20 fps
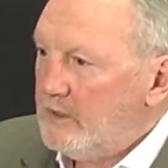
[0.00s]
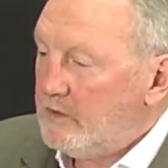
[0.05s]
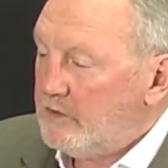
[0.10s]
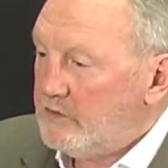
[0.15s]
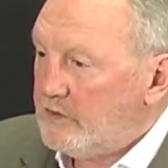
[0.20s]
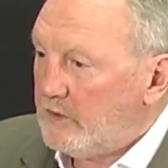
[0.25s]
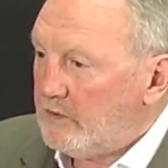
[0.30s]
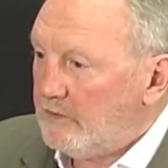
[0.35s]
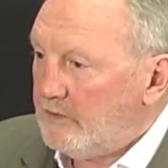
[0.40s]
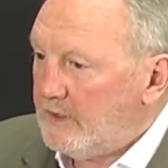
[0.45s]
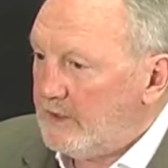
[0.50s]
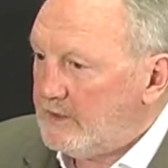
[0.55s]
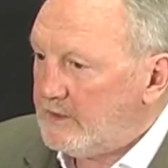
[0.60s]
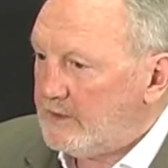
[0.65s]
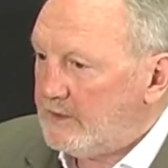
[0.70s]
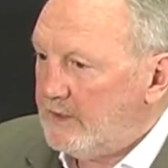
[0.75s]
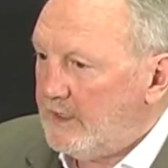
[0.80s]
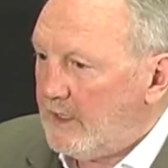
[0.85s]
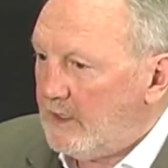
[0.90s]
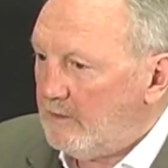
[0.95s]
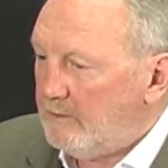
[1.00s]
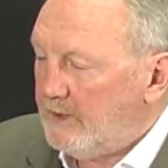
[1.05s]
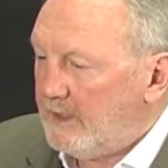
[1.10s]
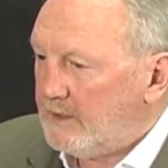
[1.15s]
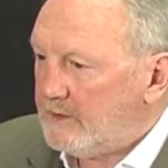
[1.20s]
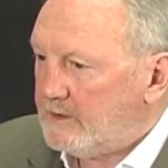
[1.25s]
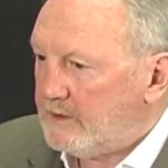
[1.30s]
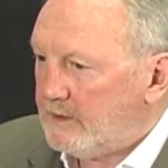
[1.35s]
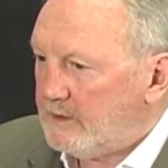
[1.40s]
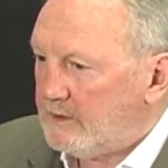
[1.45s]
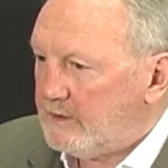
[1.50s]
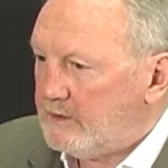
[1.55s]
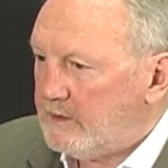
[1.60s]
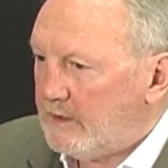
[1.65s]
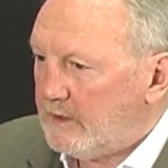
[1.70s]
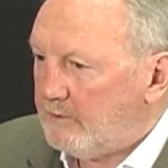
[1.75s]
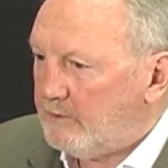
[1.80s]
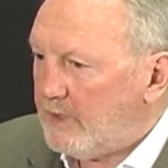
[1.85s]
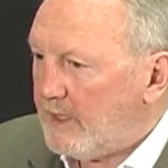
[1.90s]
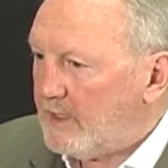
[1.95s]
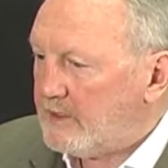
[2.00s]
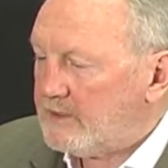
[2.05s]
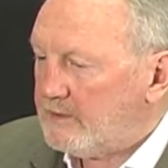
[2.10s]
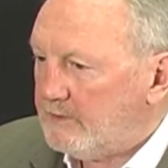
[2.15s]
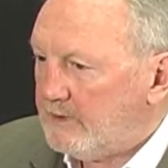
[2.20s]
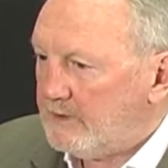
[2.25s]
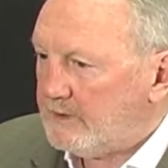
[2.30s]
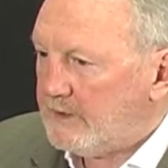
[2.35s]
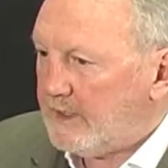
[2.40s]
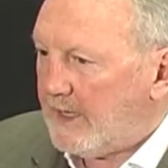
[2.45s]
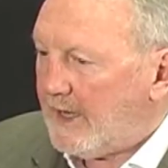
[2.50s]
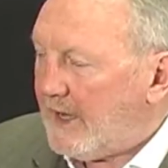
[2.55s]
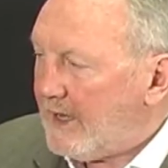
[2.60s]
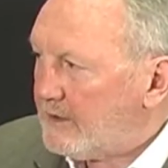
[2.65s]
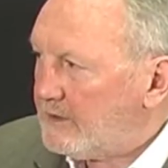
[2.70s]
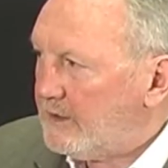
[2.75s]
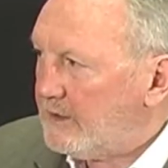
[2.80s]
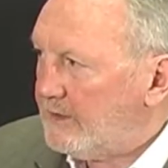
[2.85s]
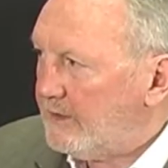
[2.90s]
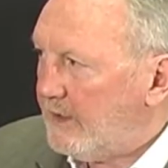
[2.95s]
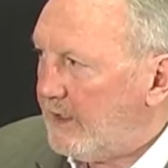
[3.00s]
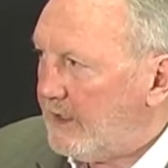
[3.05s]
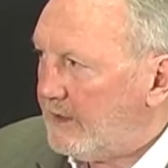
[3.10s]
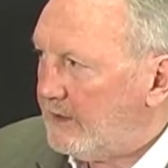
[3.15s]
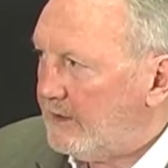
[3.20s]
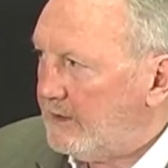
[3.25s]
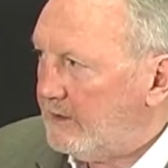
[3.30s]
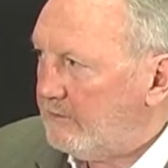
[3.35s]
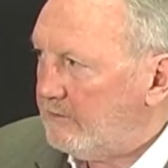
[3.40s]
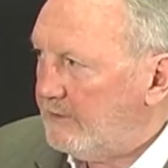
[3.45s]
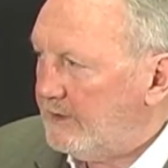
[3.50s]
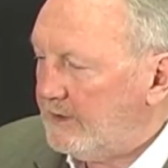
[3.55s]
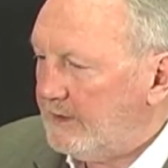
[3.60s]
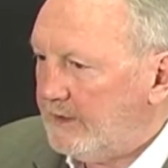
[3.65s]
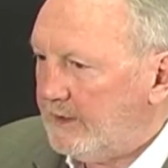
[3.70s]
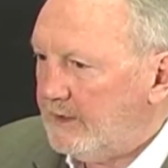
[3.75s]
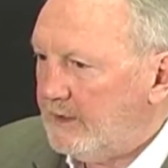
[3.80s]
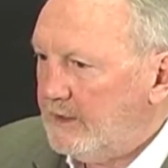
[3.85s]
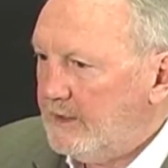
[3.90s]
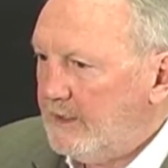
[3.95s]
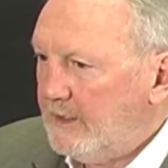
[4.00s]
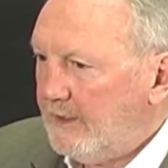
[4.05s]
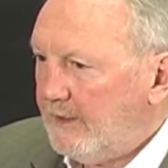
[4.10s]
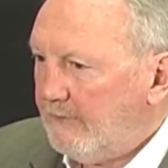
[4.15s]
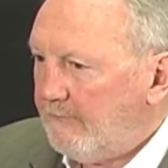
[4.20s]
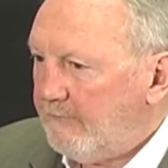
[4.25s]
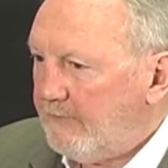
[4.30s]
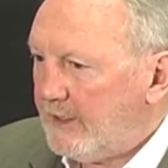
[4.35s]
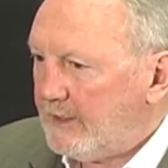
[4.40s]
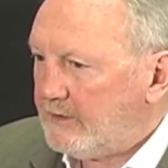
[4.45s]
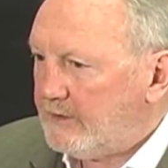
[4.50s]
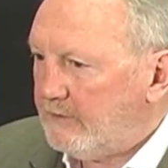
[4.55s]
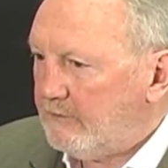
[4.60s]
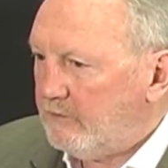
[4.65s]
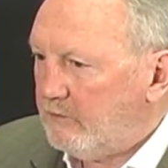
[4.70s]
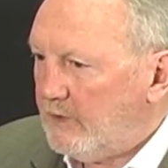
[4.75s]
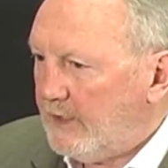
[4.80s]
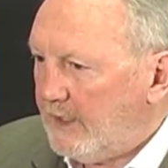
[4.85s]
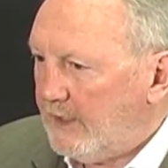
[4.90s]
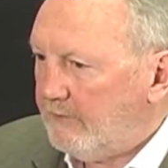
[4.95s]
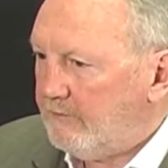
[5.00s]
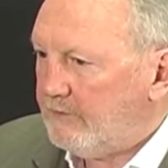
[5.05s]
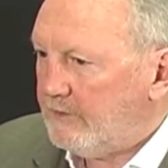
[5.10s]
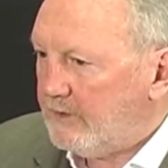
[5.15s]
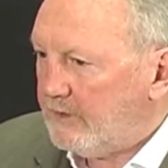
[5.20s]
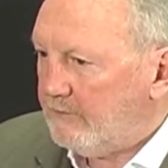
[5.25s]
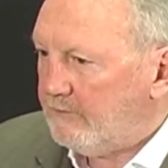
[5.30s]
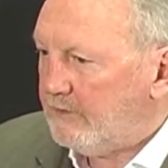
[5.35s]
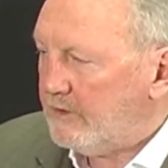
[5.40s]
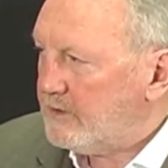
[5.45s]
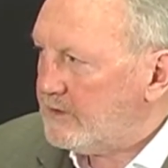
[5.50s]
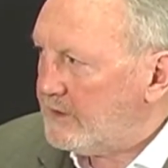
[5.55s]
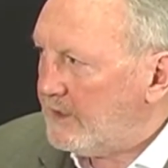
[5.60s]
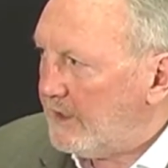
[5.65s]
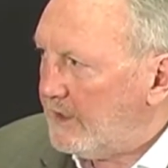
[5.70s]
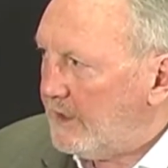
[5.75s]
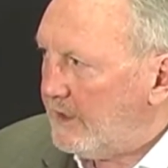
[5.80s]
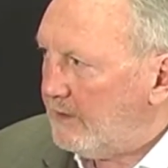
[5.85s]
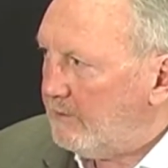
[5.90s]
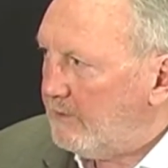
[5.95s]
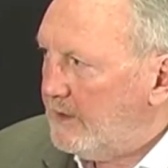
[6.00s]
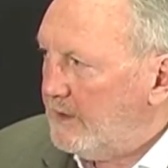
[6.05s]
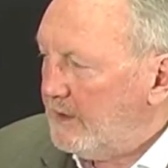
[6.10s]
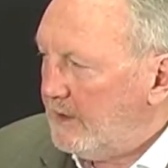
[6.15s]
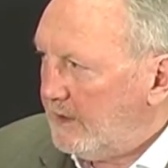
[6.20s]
So this now makes it possible to act on that in a really effective way for the first time.